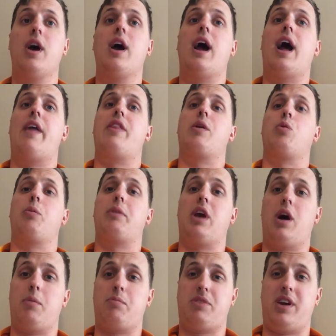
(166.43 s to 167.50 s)
and then will be
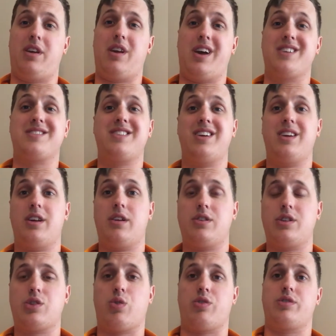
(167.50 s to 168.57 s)
updated as needed
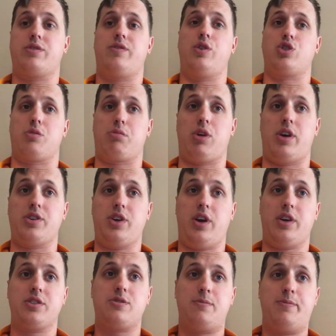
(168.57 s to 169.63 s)
towards future
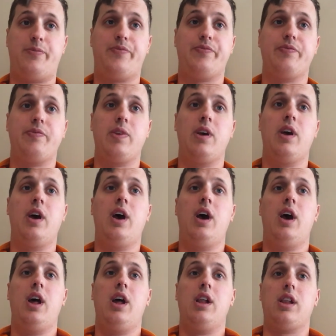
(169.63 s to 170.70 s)
projects.
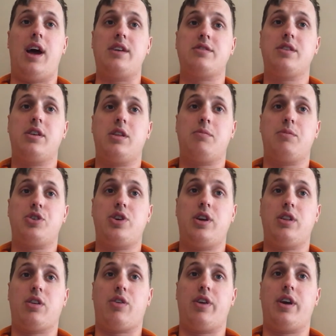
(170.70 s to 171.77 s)
Lastly, the
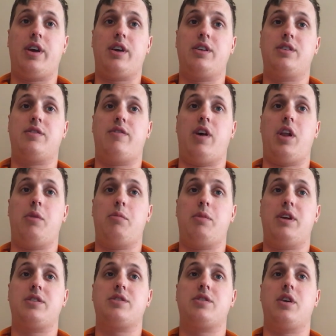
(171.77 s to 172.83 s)
machine learning
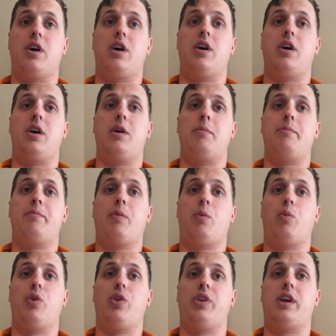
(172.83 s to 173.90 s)
development
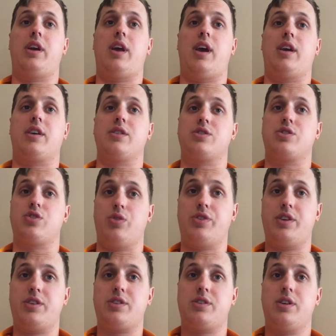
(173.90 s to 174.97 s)
will need a
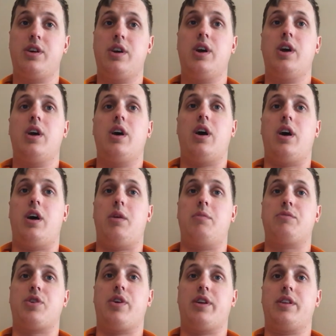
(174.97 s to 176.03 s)
consultant
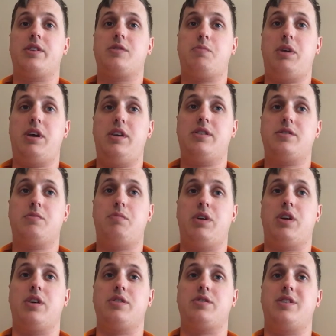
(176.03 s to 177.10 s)
during this piece
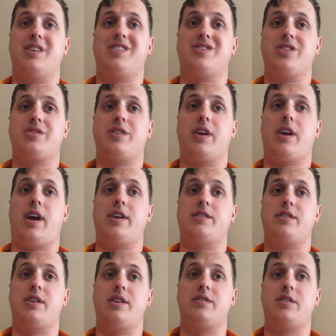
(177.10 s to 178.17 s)
because the existing
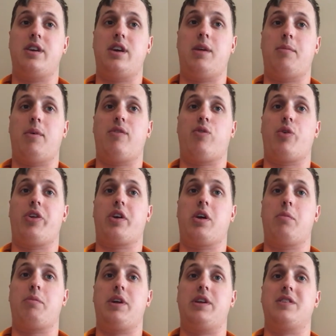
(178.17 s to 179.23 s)
IT team for the
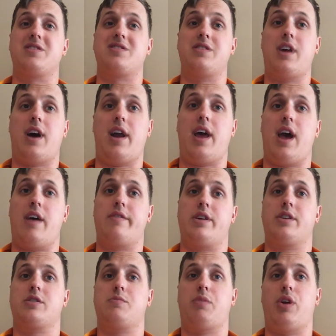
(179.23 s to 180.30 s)
company does not have an
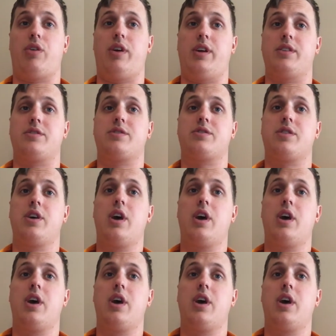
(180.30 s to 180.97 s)
experienced